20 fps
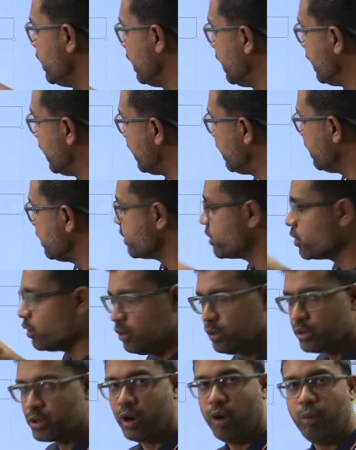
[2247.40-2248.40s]
link to
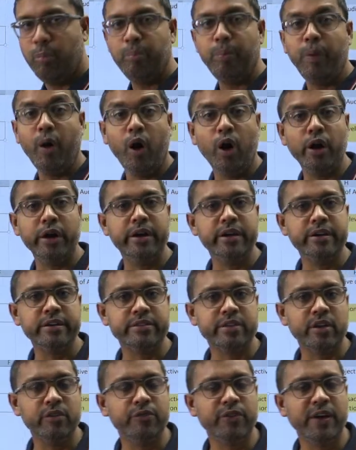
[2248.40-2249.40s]
components
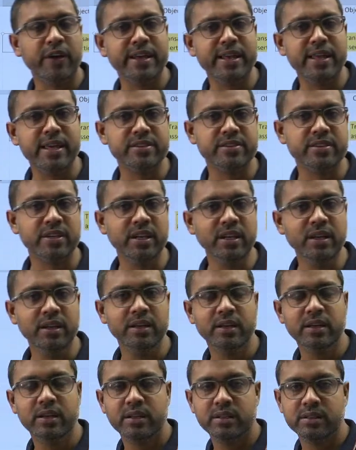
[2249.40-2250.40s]
of financial
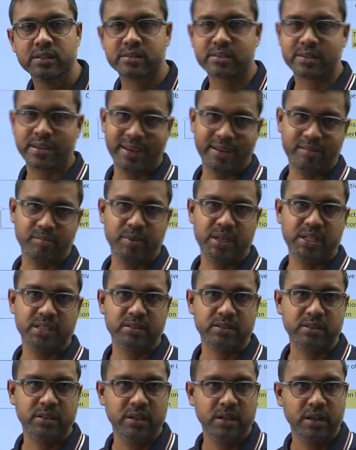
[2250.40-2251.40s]
statements.
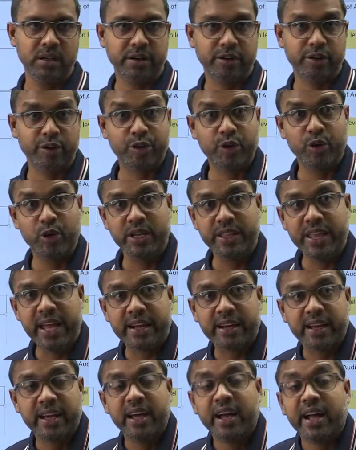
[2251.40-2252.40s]
Not only
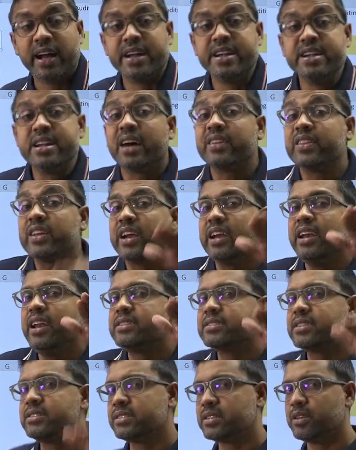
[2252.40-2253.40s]
that, another
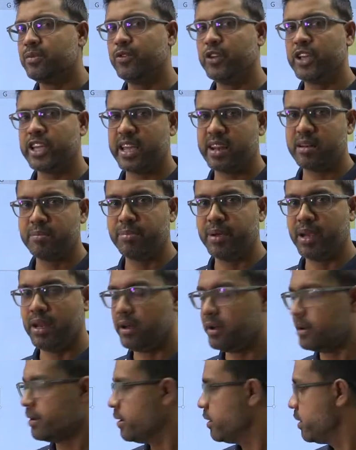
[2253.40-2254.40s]
relationship we can
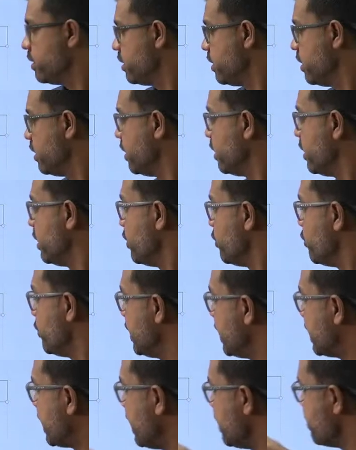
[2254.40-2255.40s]
build. We
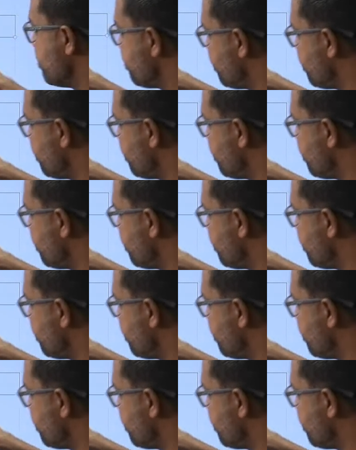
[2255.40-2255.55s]
can